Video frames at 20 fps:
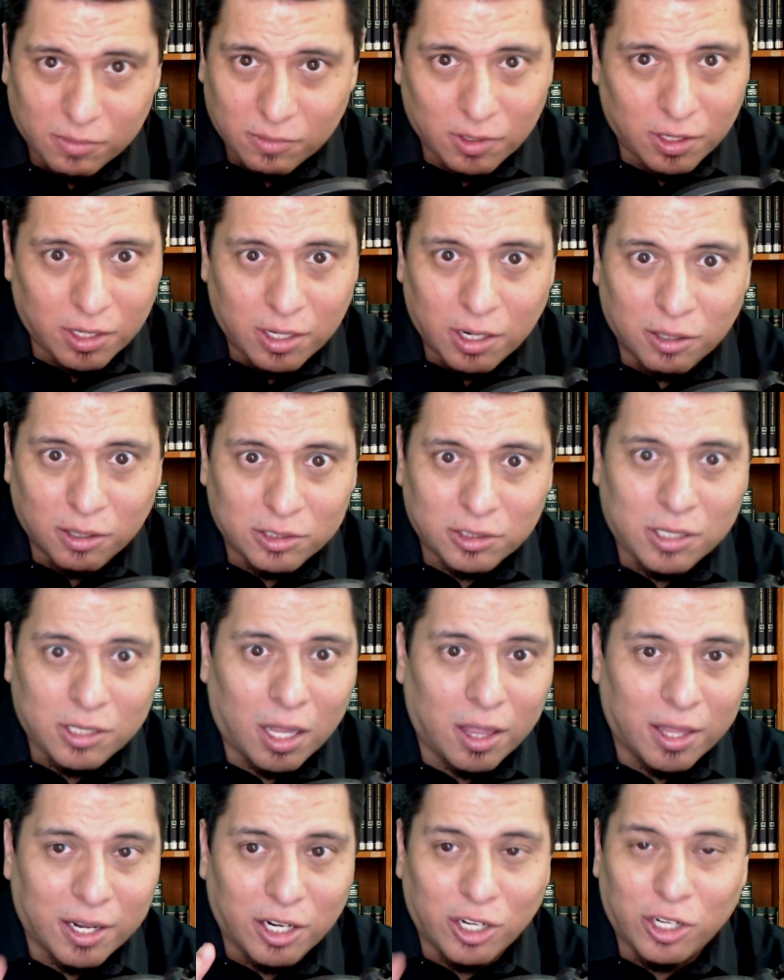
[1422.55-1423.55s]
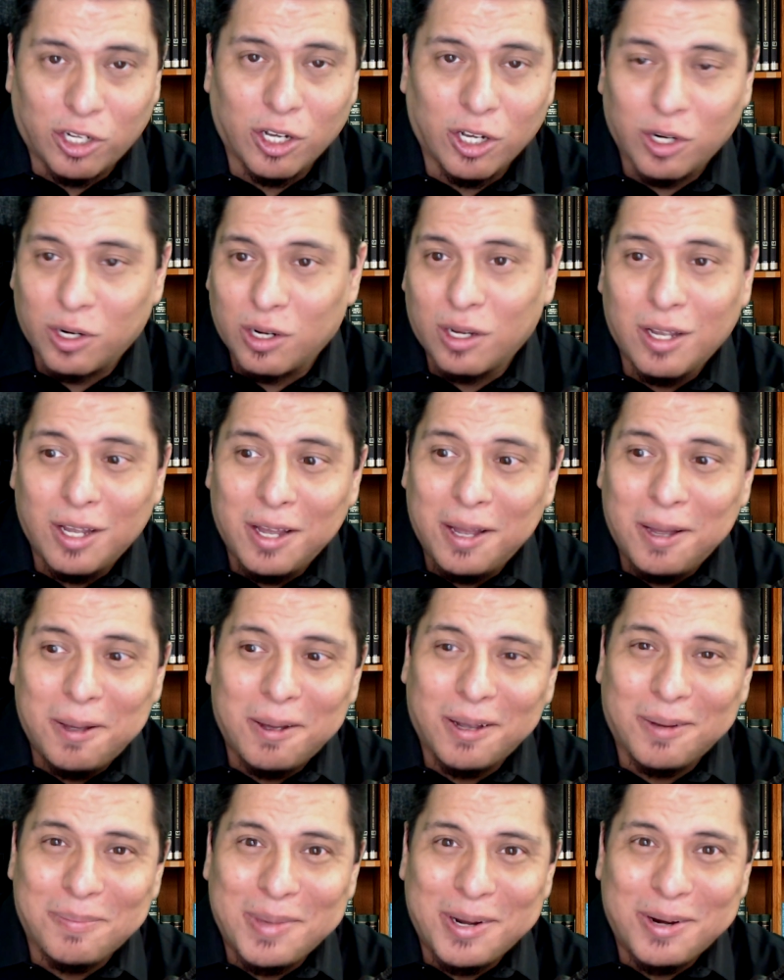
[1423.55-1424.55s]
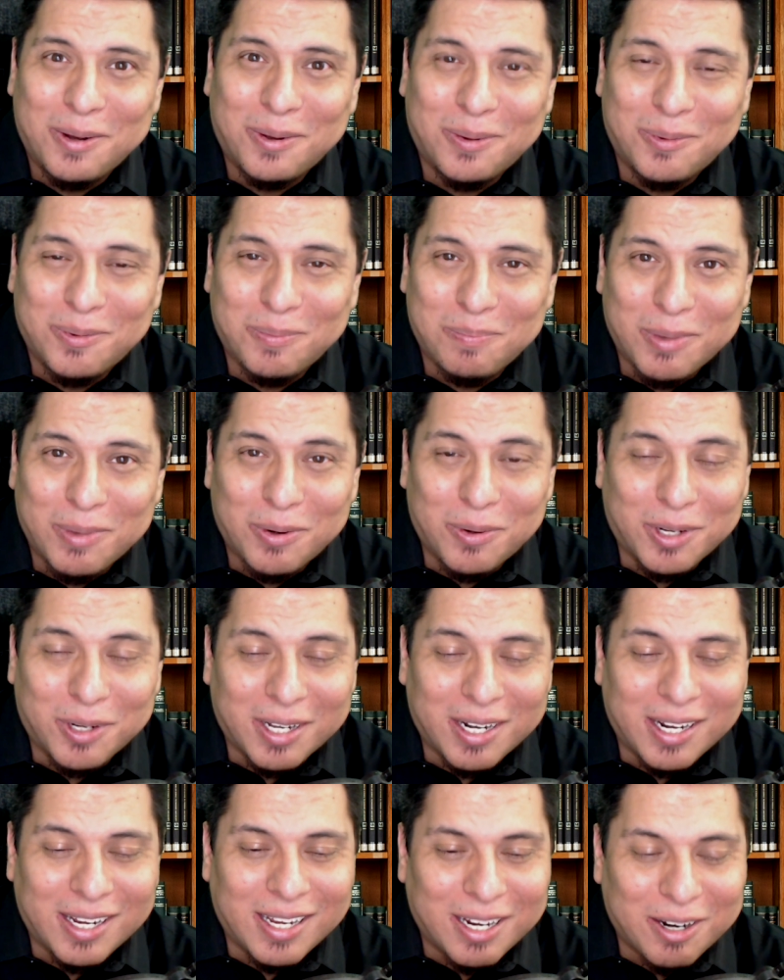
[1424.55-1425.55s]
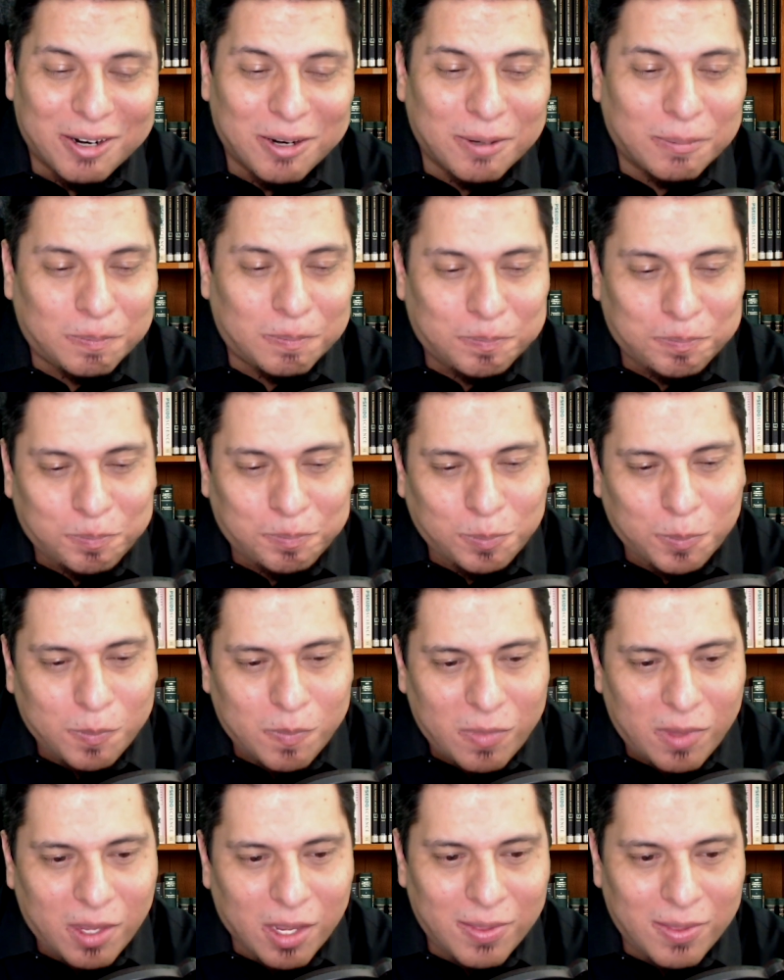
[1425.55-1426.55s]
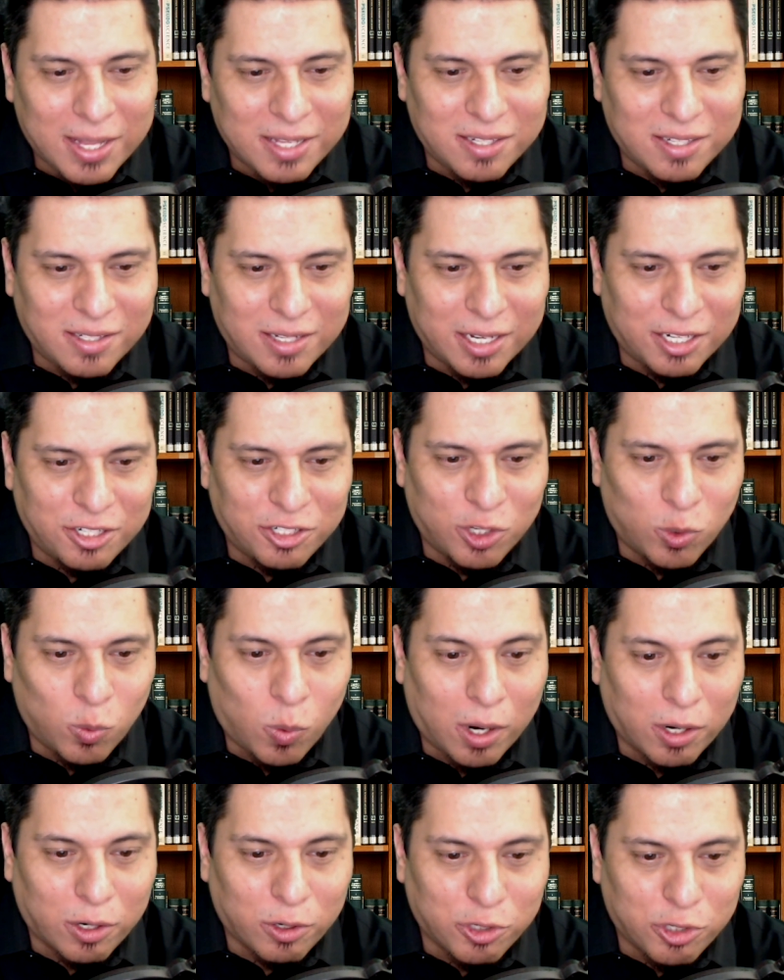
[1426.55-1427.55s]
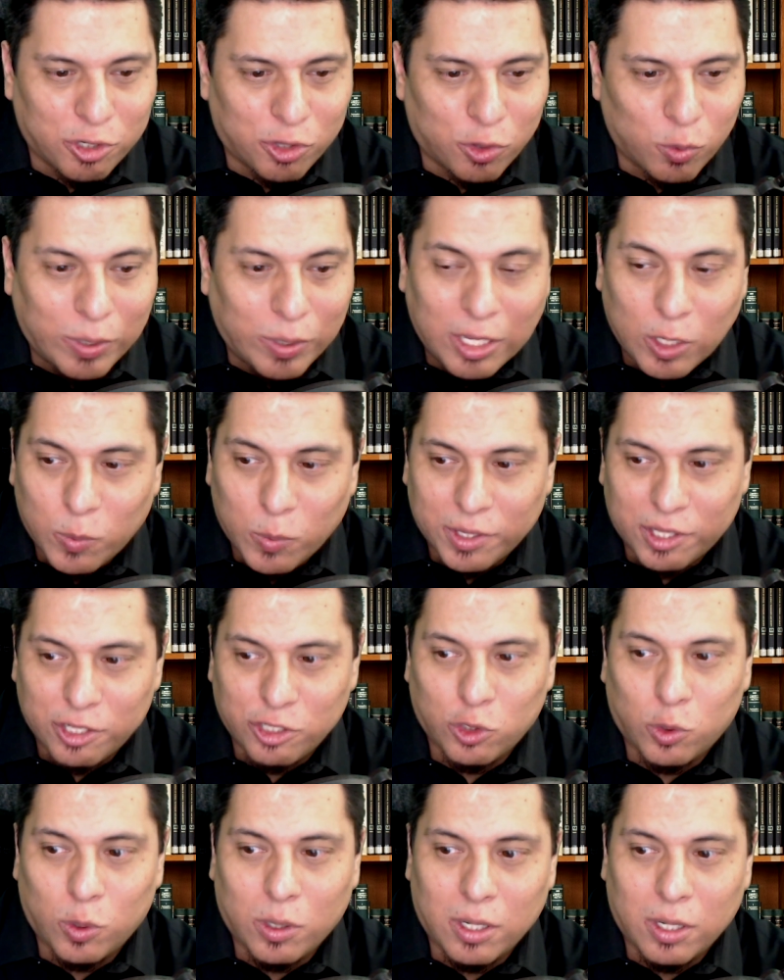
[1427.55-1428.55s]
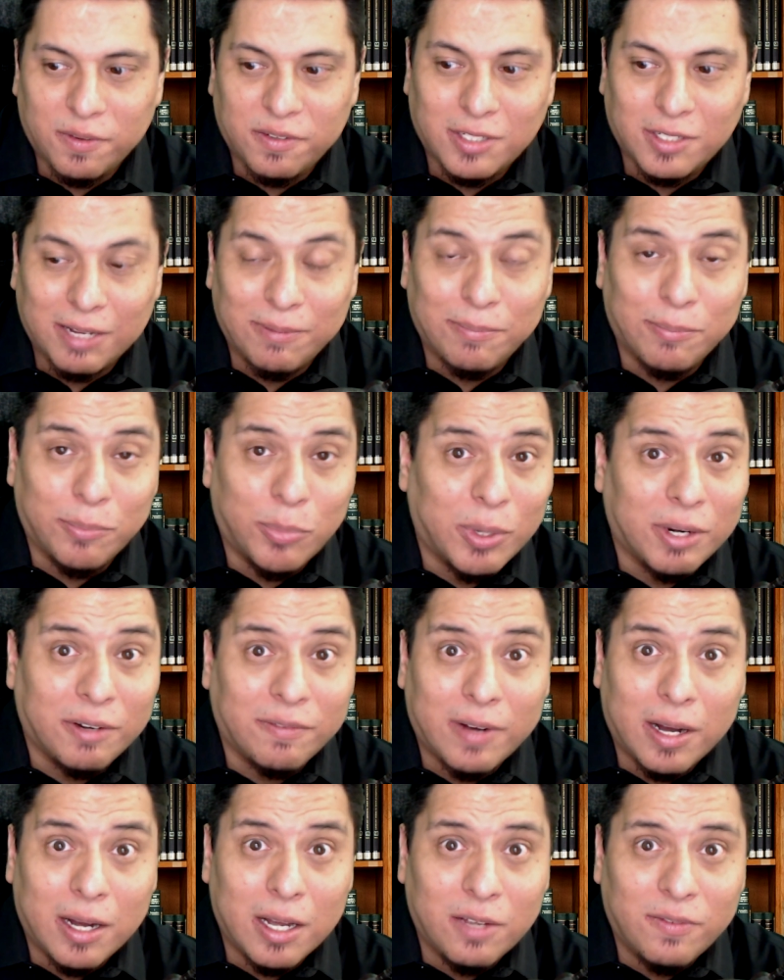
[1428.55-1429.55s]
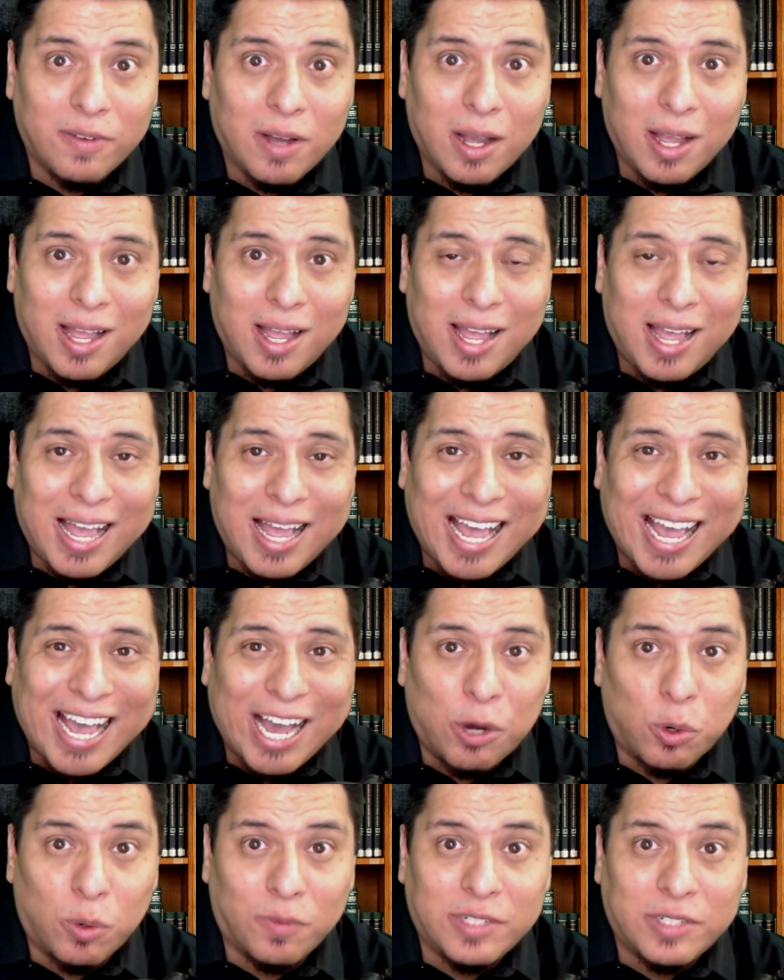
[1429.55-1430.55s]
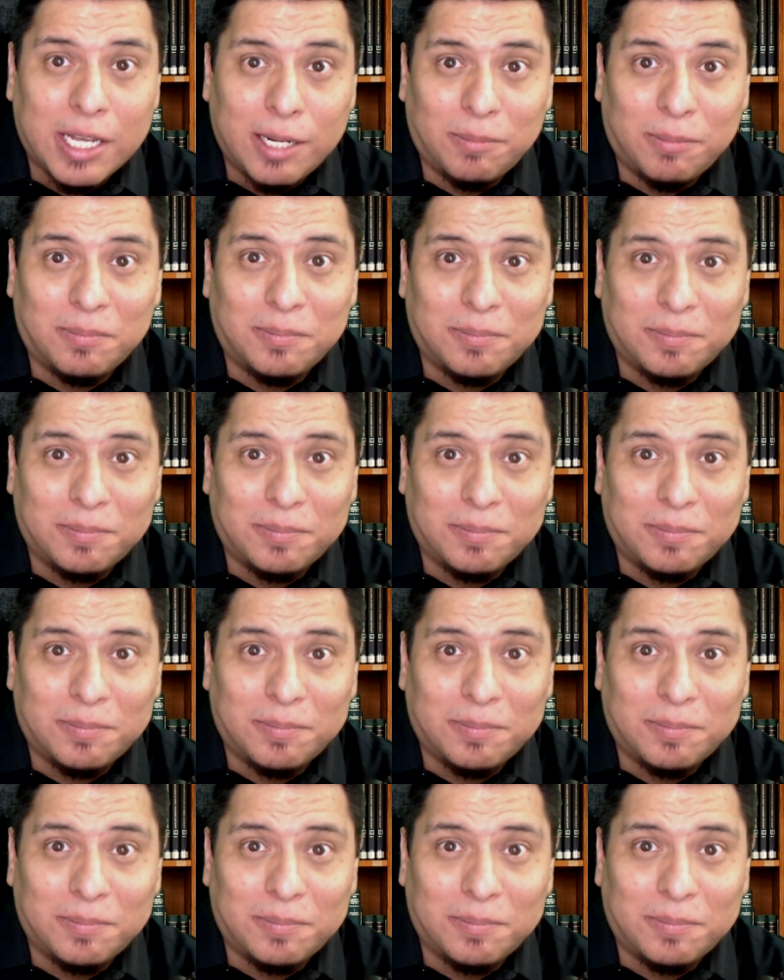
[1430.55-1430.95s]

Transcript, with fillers: you know solid good middle middle getting here and that's Dungeon Walkers 3 with a score of 7.5 out of 10.